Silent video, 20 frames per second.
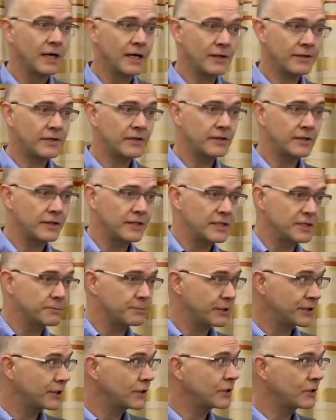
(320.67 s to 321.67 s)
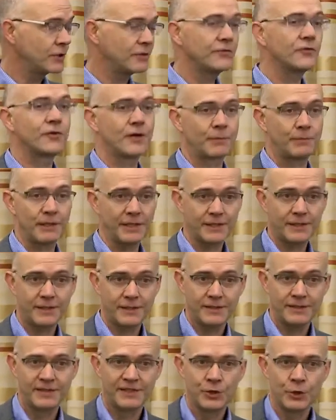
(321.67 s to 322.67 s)
Healthcare is particularly
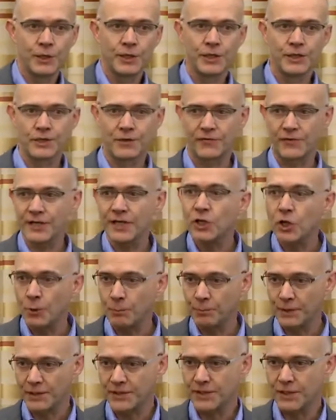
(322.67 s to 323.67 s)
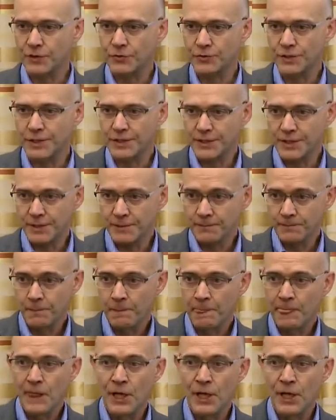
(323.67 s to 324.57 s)
fragmented. It's a very complex ecosystem.